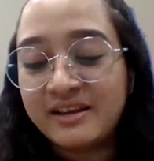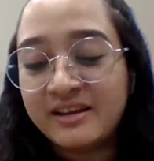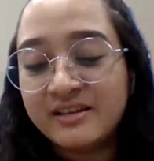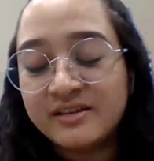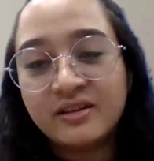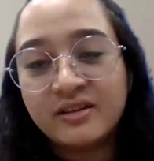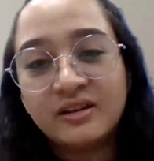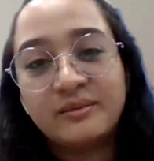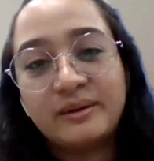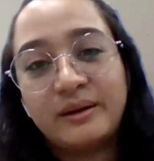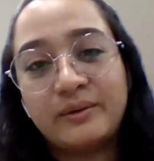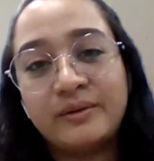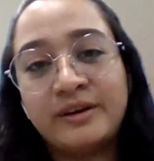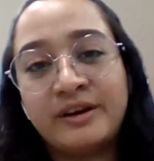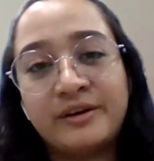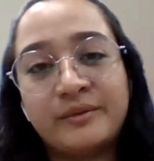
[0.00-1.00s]
I think it's
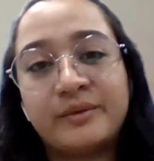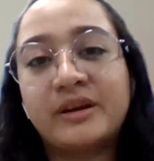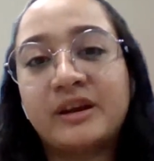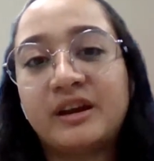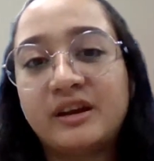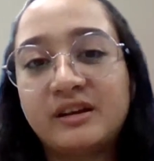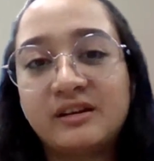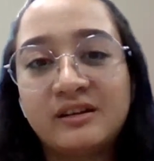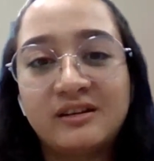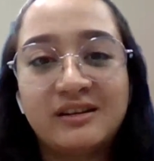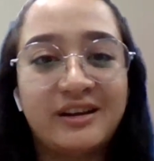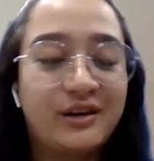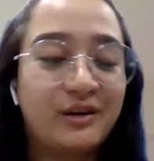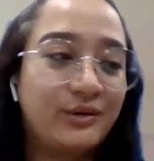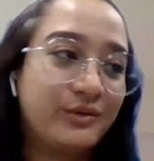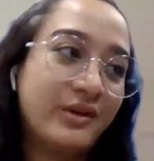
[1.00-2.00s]
all about
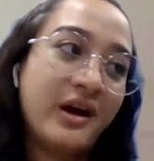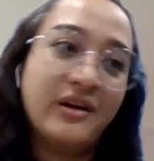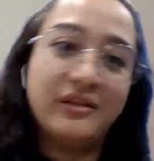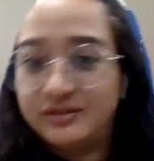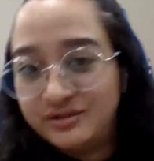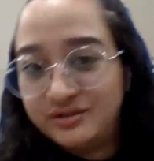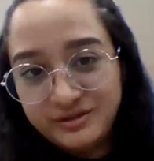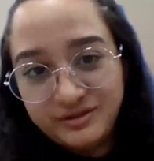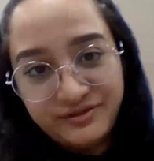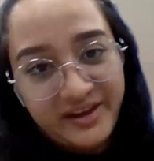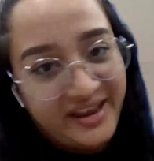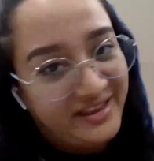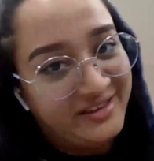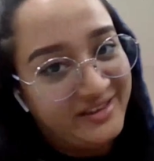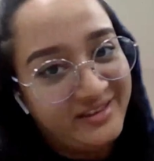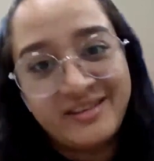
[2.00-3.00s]
networking, like go out
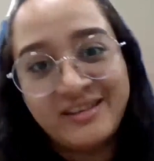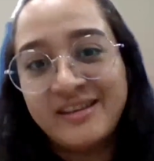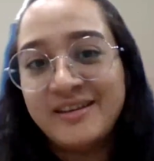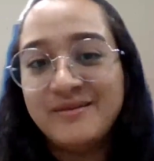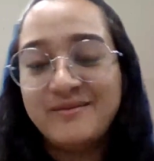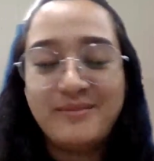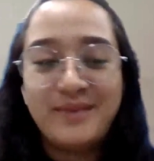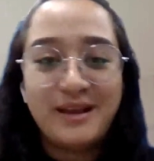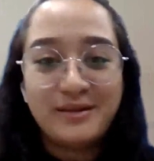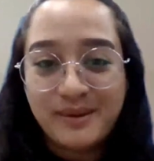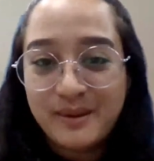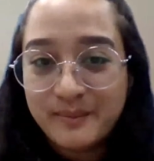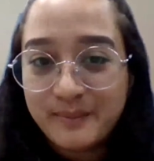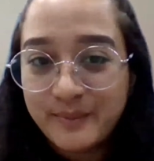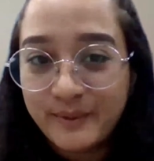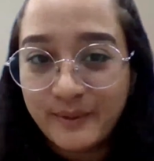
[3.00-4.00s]
to events,
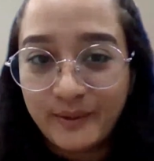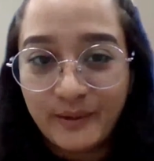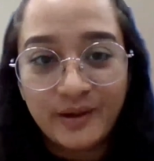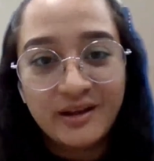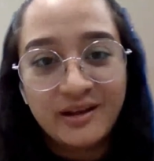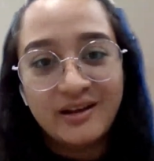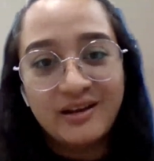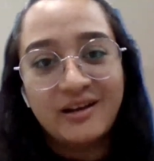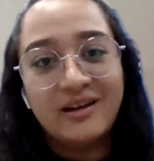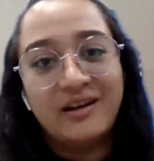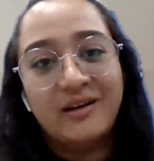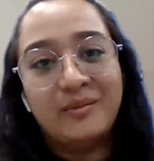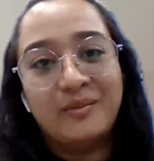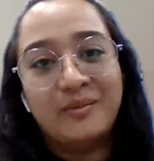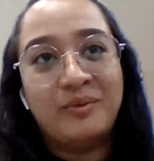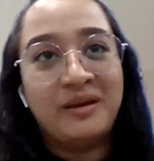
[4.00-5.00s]
meet people,
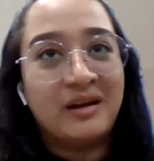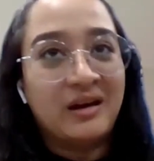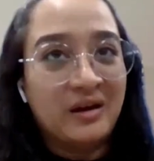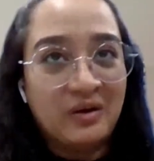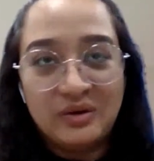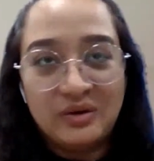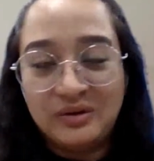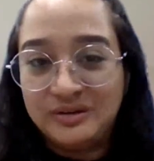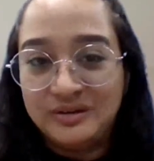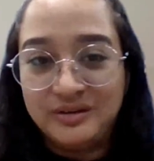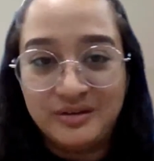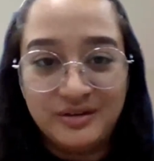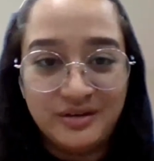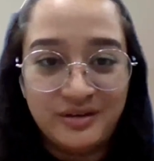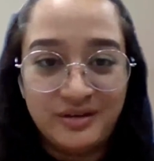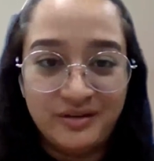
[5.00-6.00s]
be out
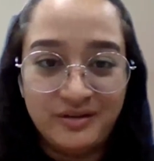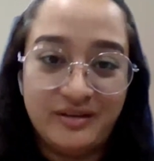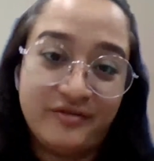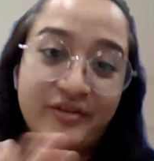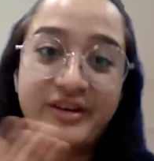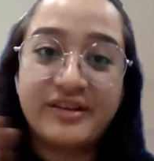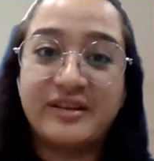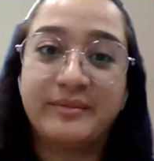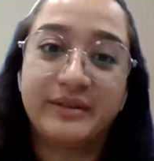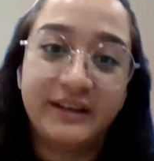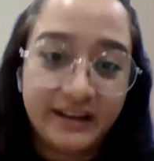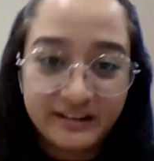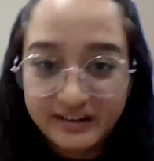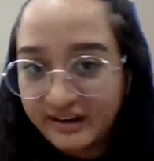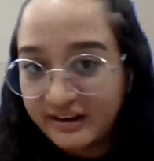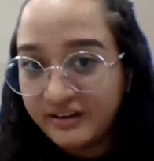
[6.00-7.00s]
on, for
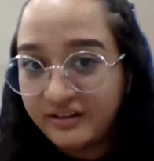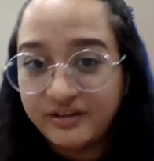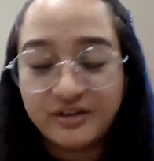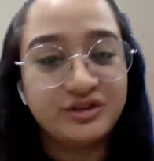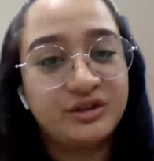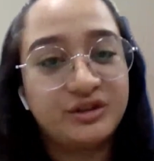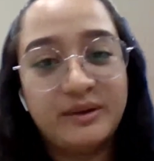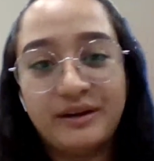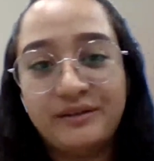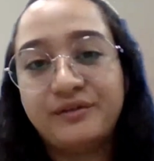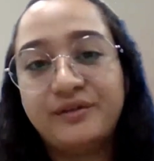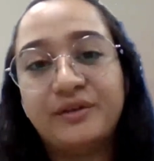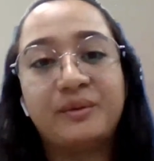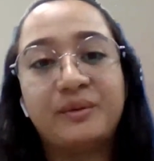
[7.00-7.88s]
example, LinkedIn and social